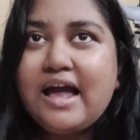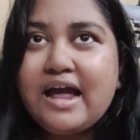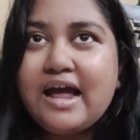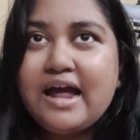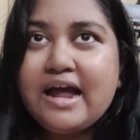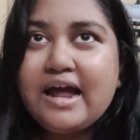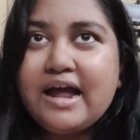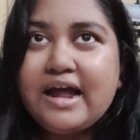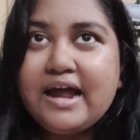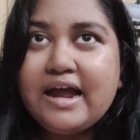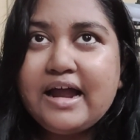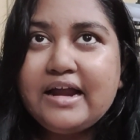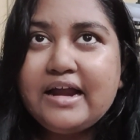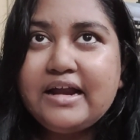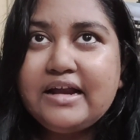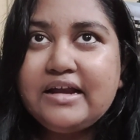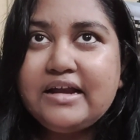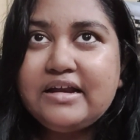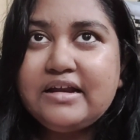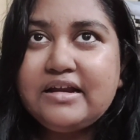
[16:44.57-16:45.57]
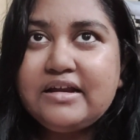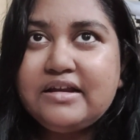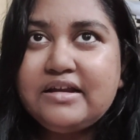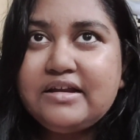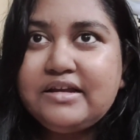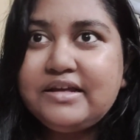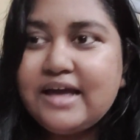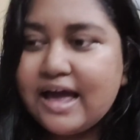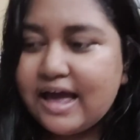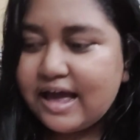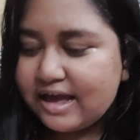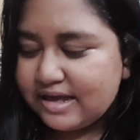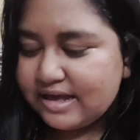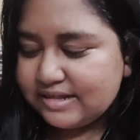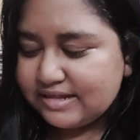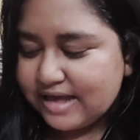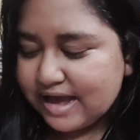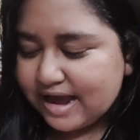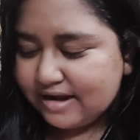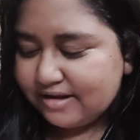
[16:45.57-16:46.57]
And
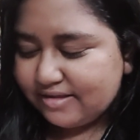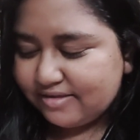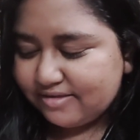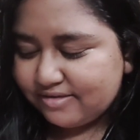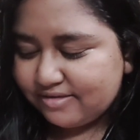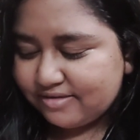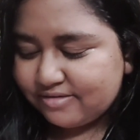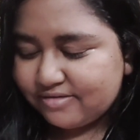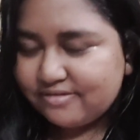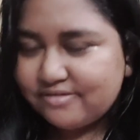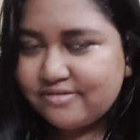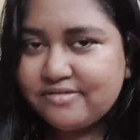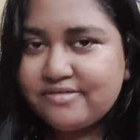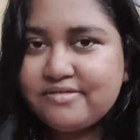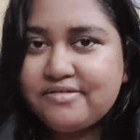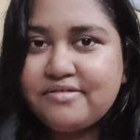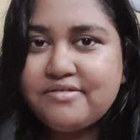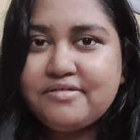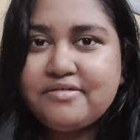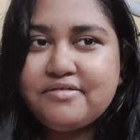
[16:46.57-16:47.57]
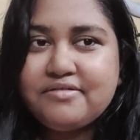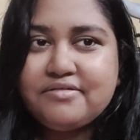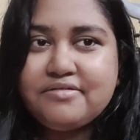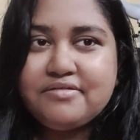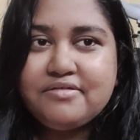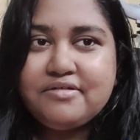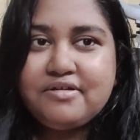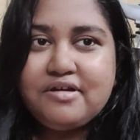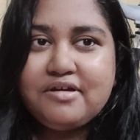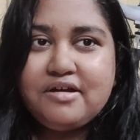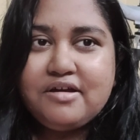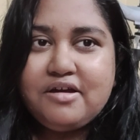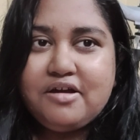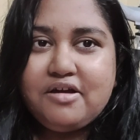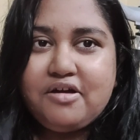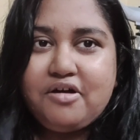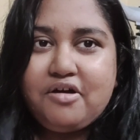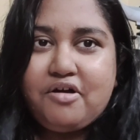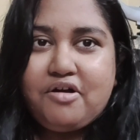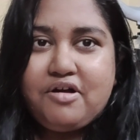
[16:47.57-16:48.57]
yeah, that's
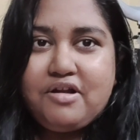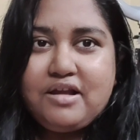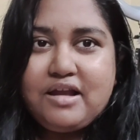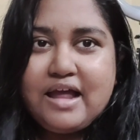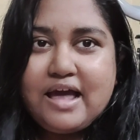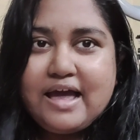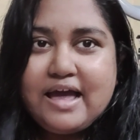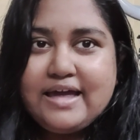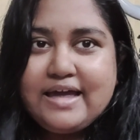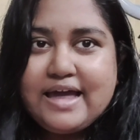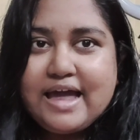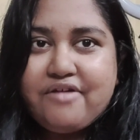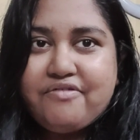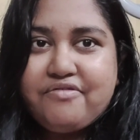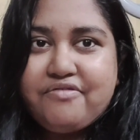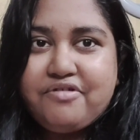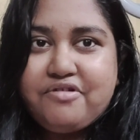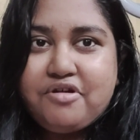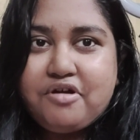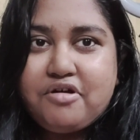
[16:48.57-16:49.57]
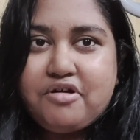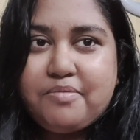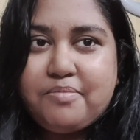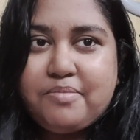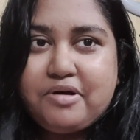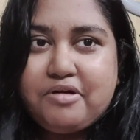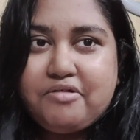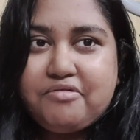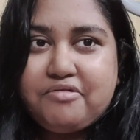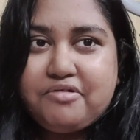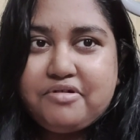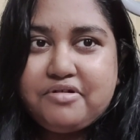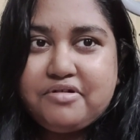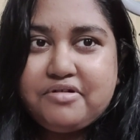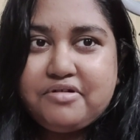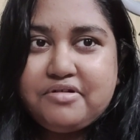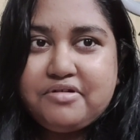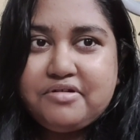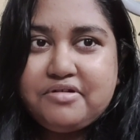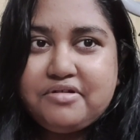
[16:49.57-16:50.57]
all I have to talk about.
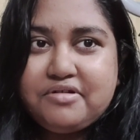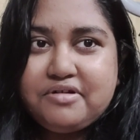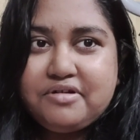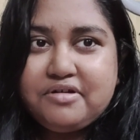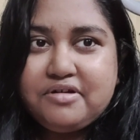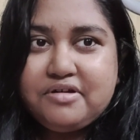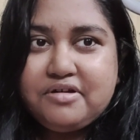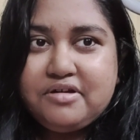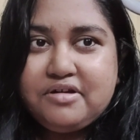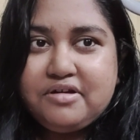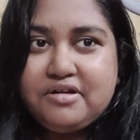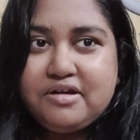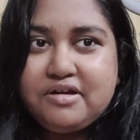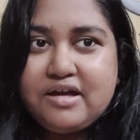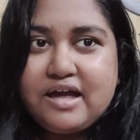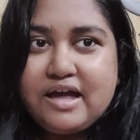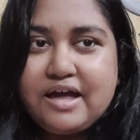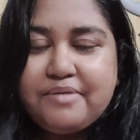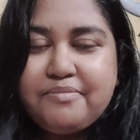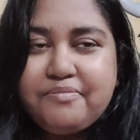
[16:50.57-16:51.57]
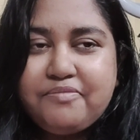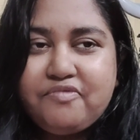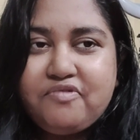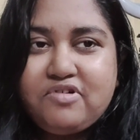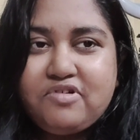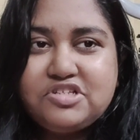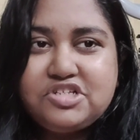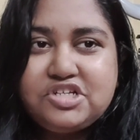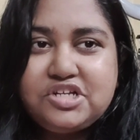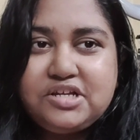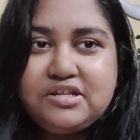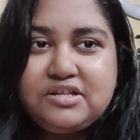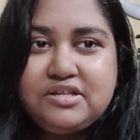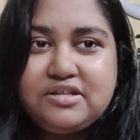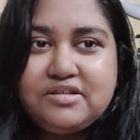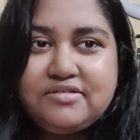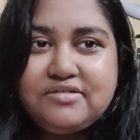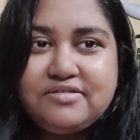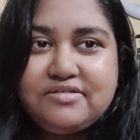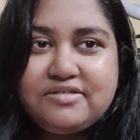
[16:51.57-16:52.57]
I'm
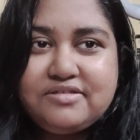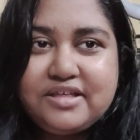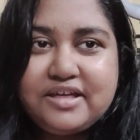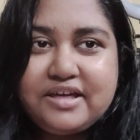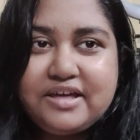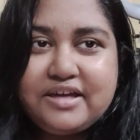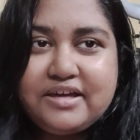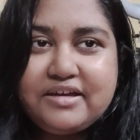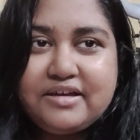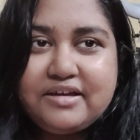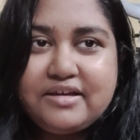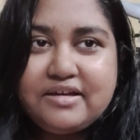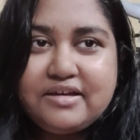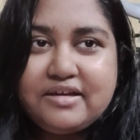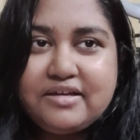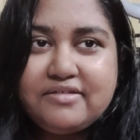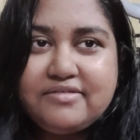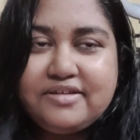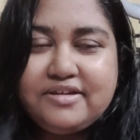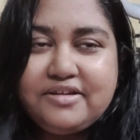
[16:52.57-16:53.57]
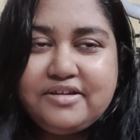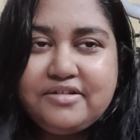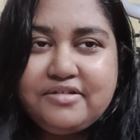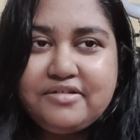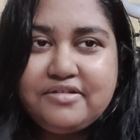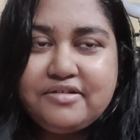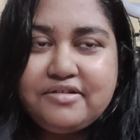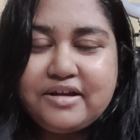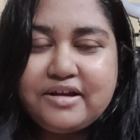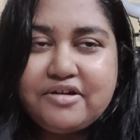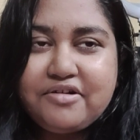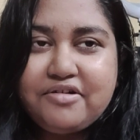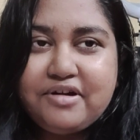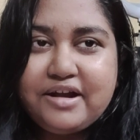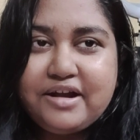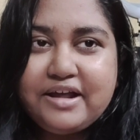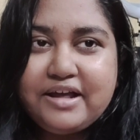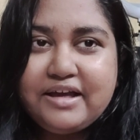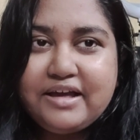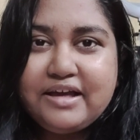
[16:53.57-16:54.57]
watching this thing. Is it
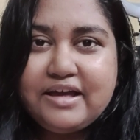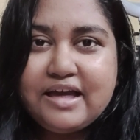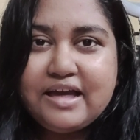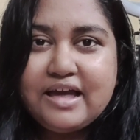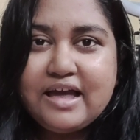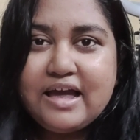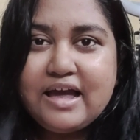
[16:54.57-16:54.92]
recording?